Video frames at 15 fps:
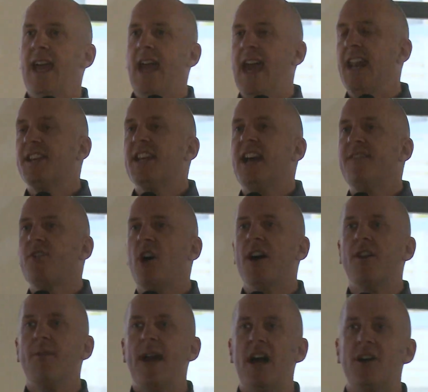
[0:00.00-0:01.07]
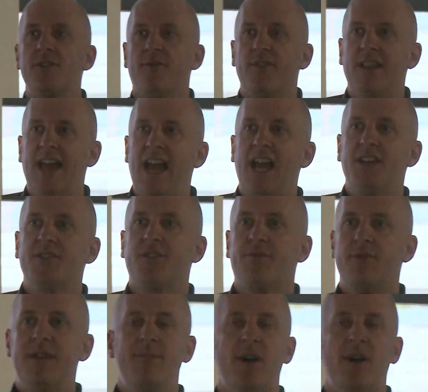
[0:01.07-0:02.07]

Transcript: And as I've gone around over the last 3